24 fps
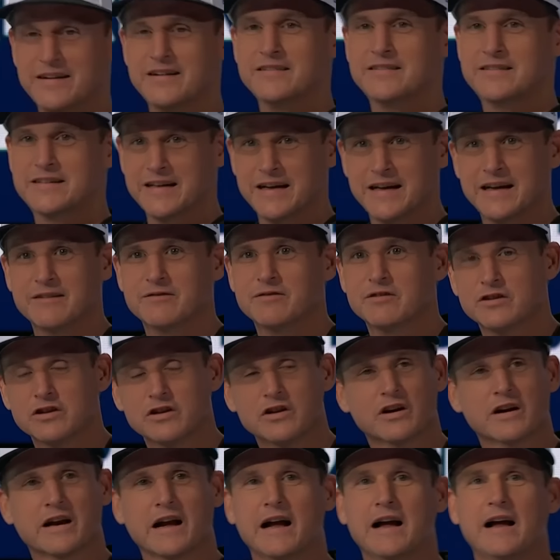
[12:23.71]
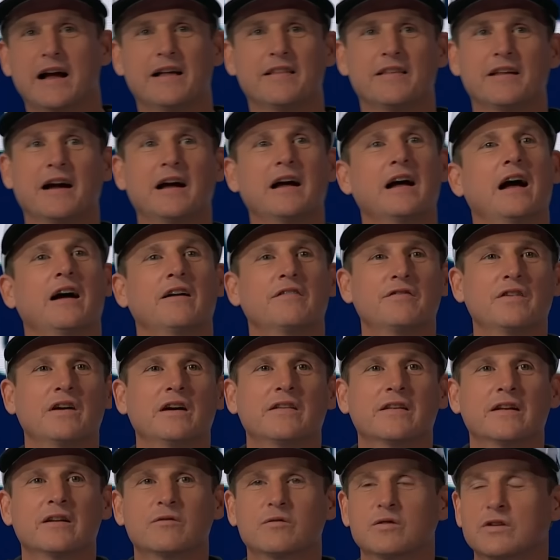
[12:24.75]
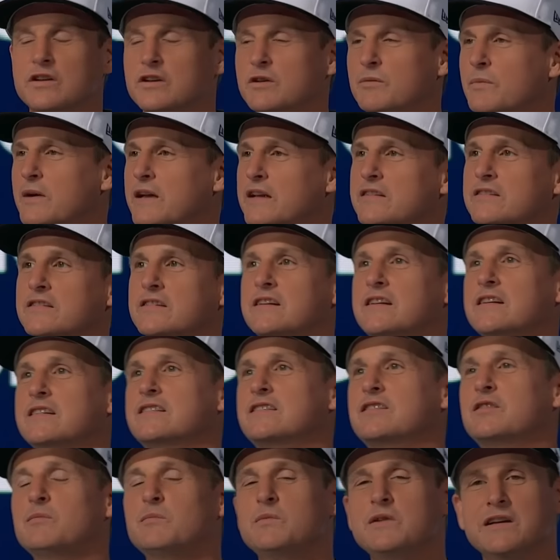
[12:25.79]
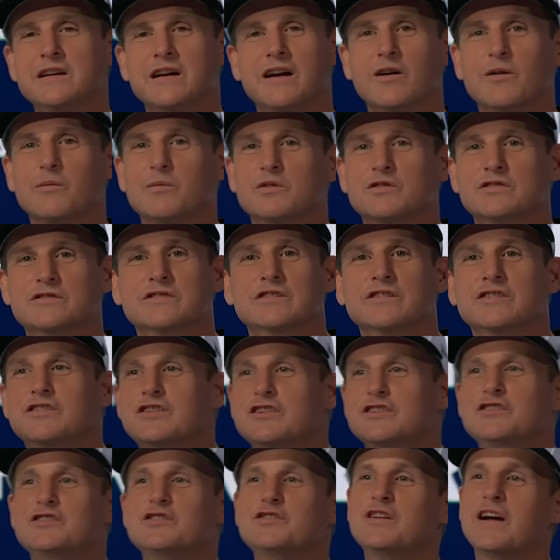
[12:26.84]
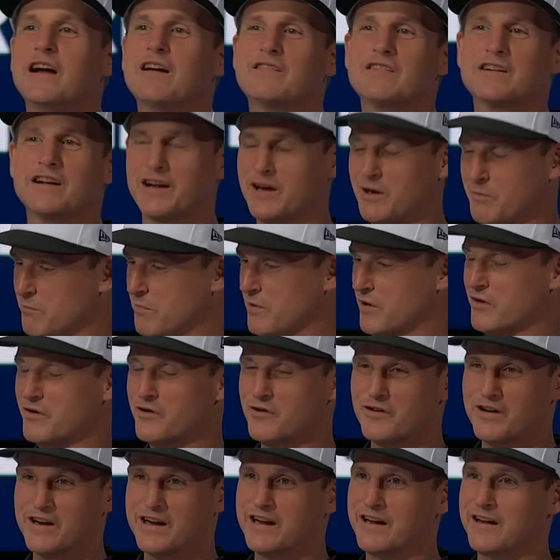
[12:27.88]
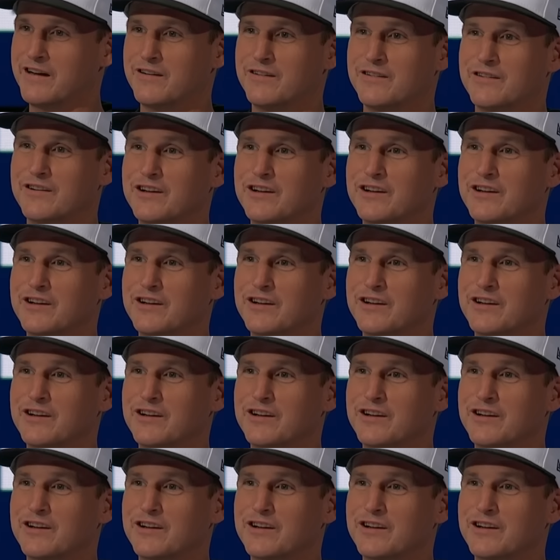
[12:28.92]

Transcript: okay. But look, I, I, I find that really amazing because to me, I almost look at you having like a burner account.